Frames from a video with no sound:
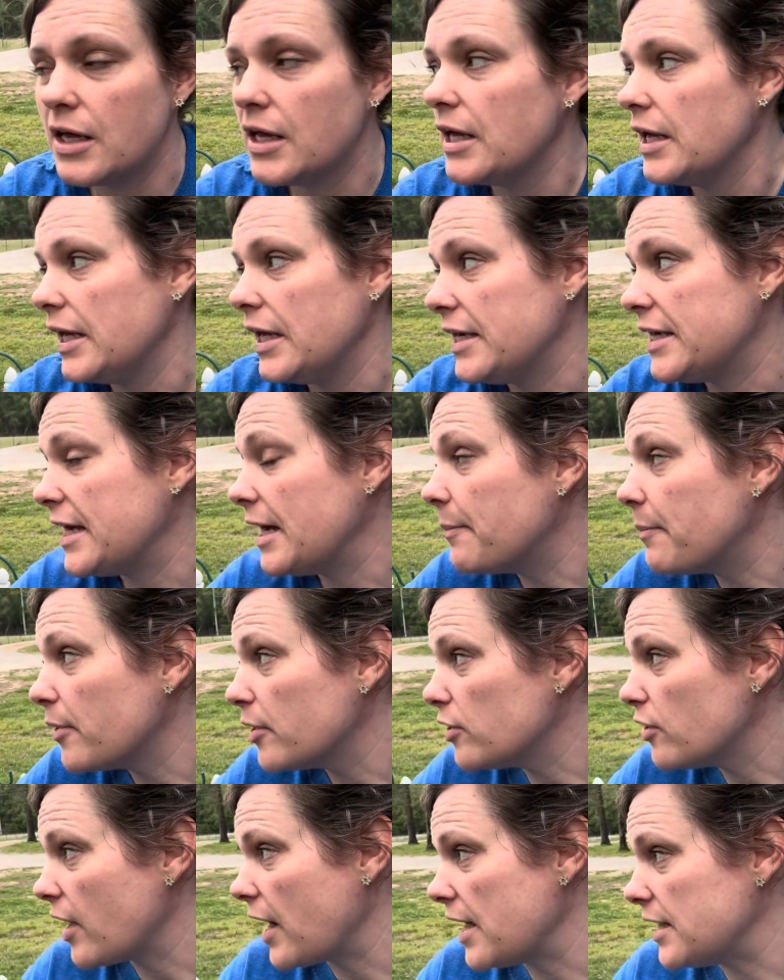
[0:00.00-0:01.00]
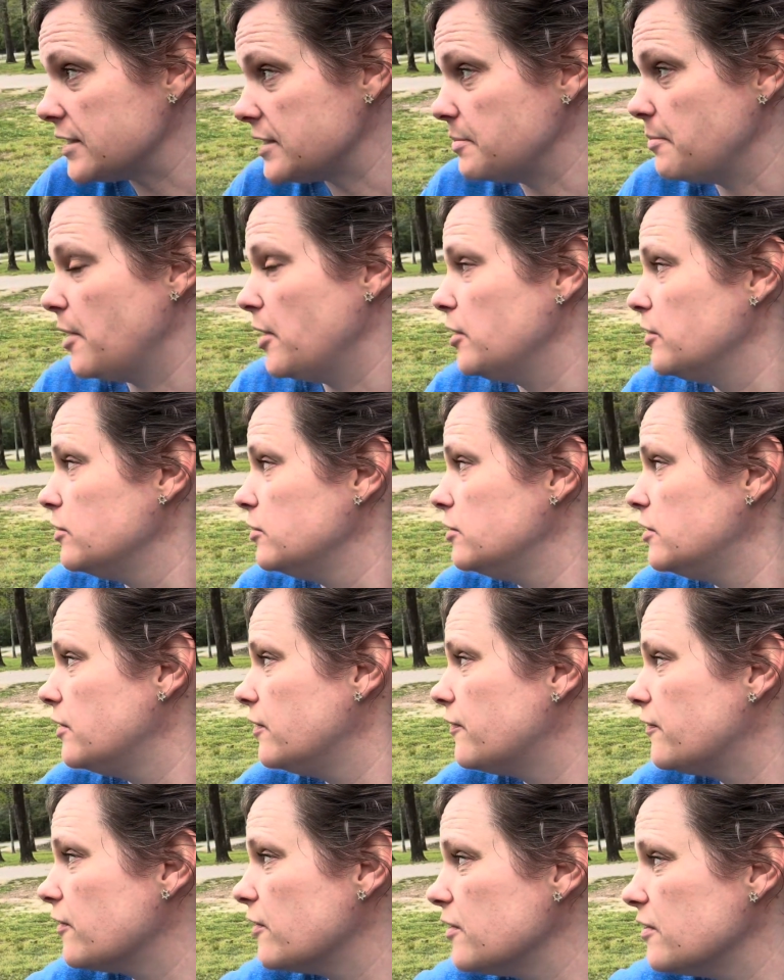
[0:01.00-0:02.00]
He kept our grass mowed
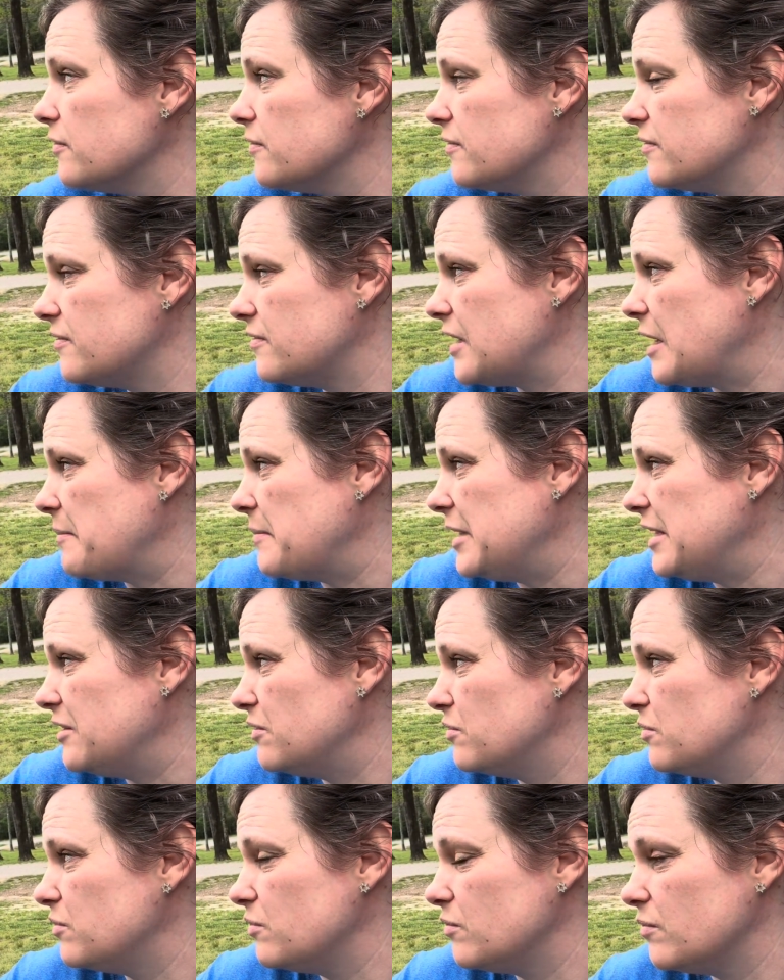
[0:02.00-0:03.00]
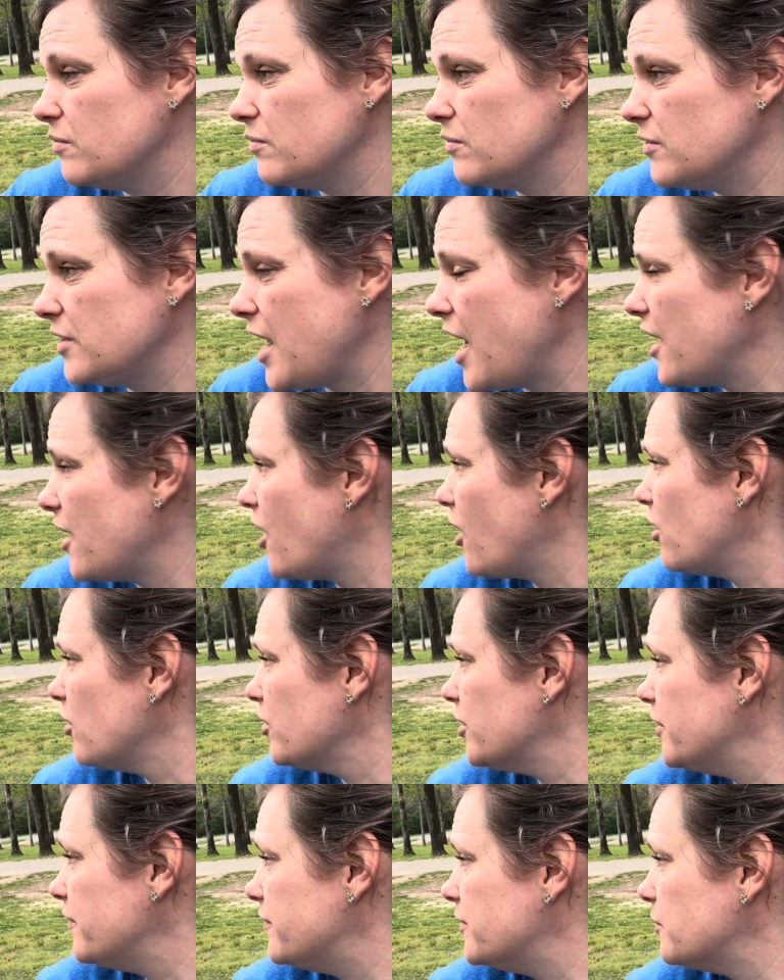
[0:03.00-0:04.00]
for, I mean, not all
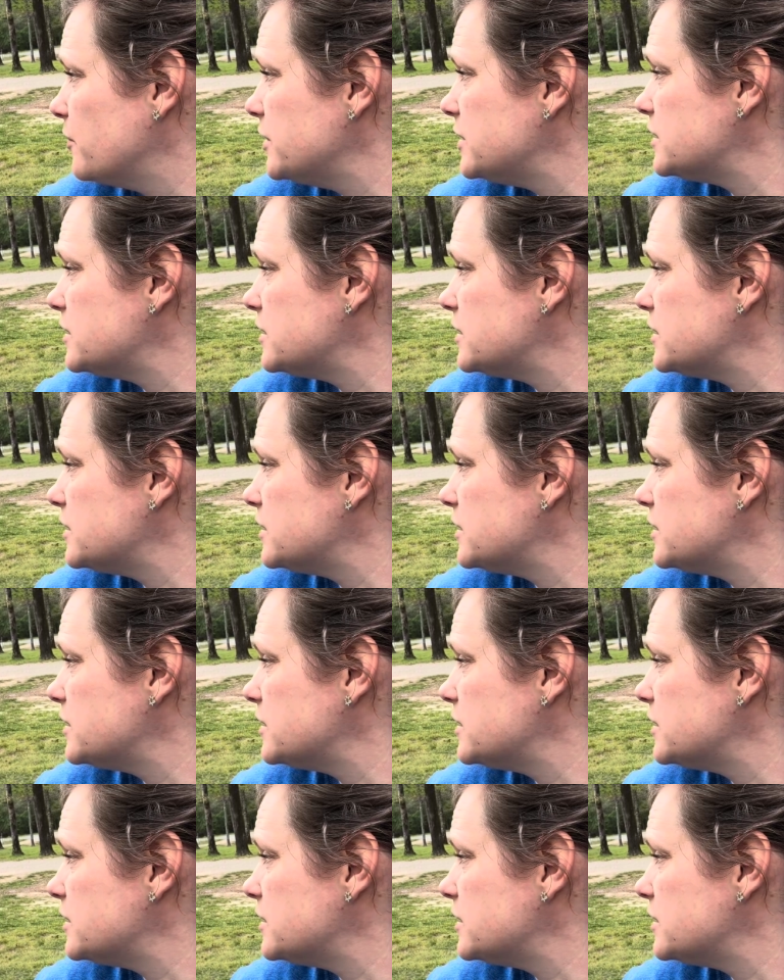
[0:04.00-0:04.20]
of it.